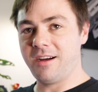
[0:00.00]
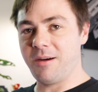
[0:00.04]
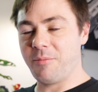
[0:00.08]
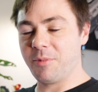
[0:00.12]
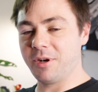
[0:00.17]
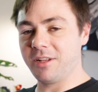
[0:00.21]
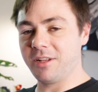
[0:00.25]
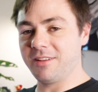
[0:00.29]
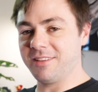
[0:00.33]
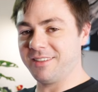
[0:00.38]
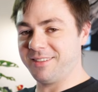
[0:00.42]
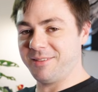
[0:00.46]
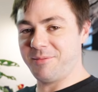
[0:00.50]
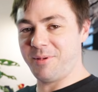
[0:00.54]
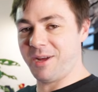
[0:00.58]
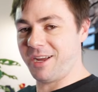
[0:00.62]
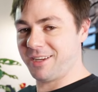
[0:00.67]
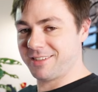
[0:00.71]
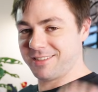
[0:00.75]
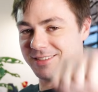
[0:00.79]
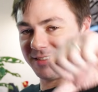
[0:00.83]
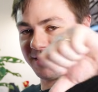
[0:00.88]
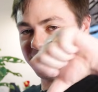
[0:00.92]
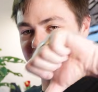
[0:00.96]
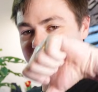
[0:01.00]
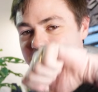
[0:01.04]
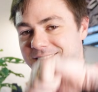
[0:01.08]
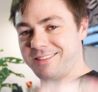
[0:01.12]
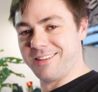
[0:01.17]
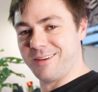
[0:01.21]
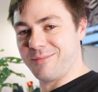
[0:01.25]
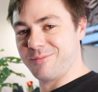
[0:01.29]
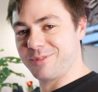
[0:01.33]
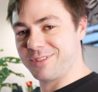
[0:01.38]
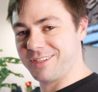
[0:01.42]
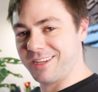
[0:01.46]
I'm gonna let Max's
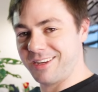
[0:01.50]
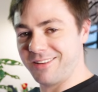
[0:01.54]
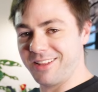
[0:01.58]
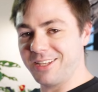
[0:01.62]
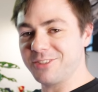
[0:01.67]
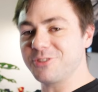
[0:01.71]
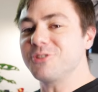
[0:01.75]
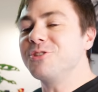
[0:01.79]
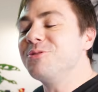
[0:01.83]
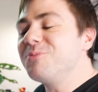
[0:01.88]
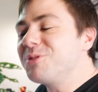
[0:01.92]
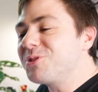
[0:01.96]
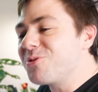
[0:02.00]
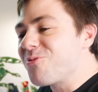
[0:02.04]
thumbs down. That's too much